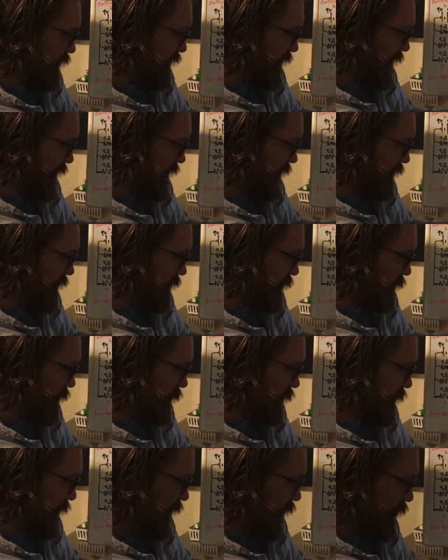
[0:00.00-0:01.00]
sides
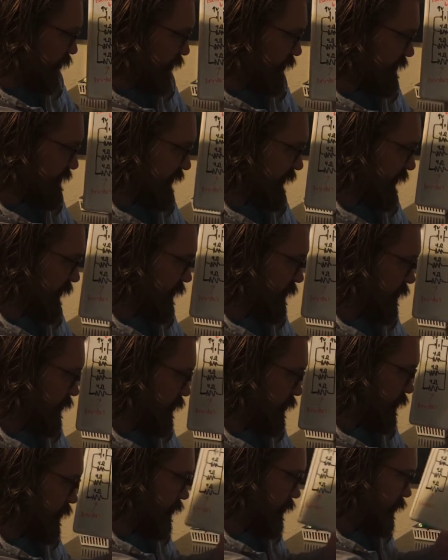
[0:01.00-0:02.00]
by RT,
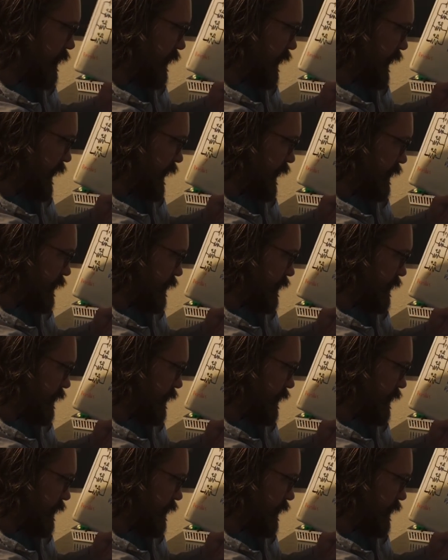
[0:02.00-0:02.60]
okay?